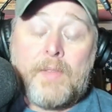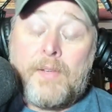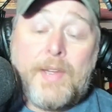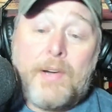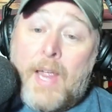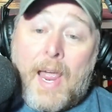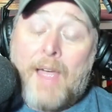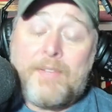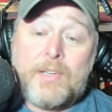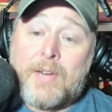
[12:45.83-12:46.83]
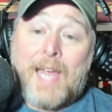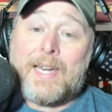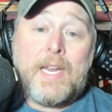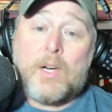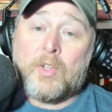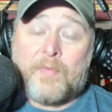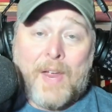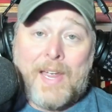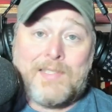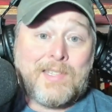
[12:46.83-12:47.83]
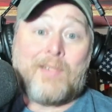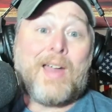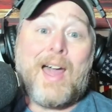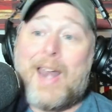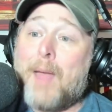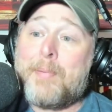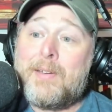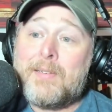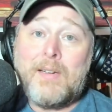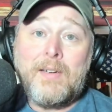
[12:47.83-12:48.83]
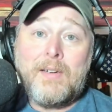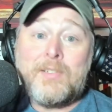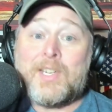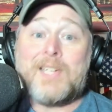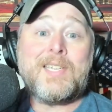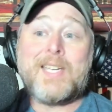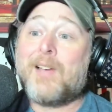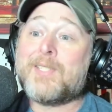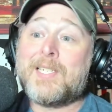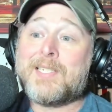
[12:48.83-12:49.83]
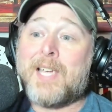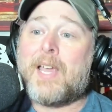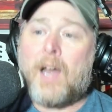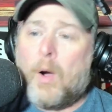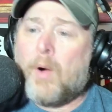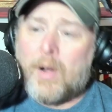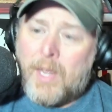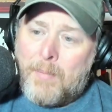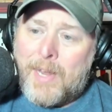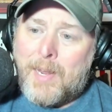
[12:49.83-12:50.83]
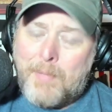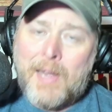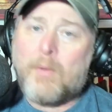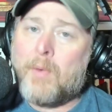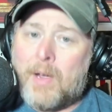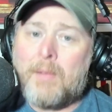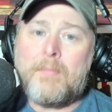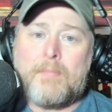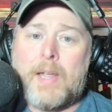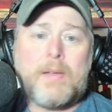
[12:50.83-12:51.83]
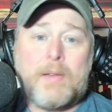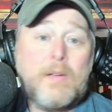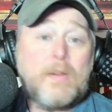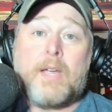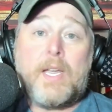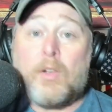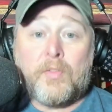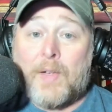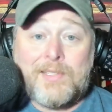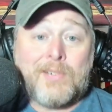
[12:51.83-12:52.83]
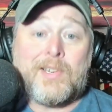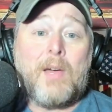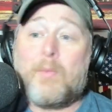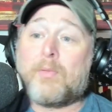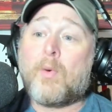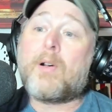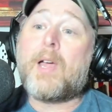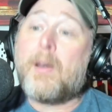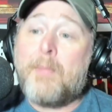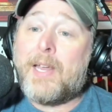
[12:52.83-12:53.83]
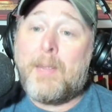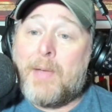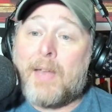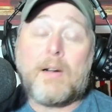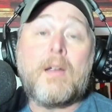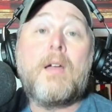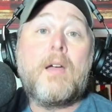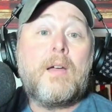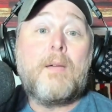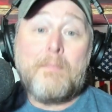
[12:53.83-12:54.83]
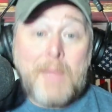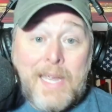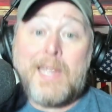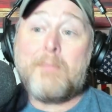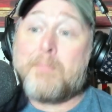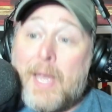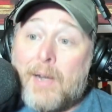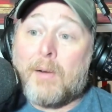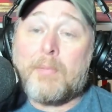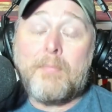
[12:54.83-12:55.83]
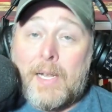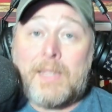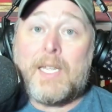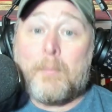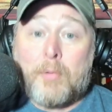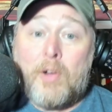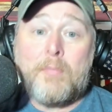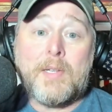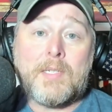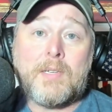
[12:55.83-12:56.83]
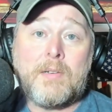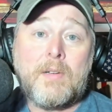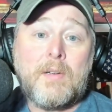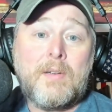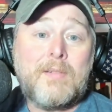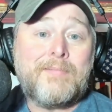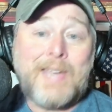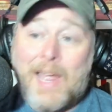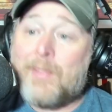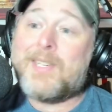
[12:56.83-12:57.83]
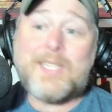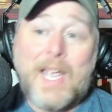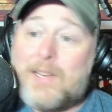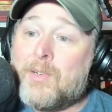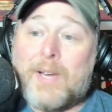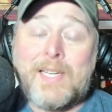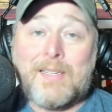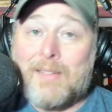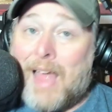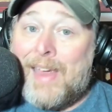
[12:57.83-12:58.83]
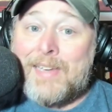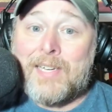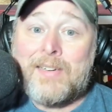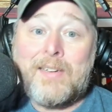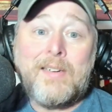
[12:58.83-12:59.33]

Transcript: there you have it. You got Eagles fans. They're not happy. Jason Kelce saying, oh, we're going to make it better. We're going to make it. Eagles fans are done with we're going to make it better. Make it better. Make the improvements. Now the schedule gets light,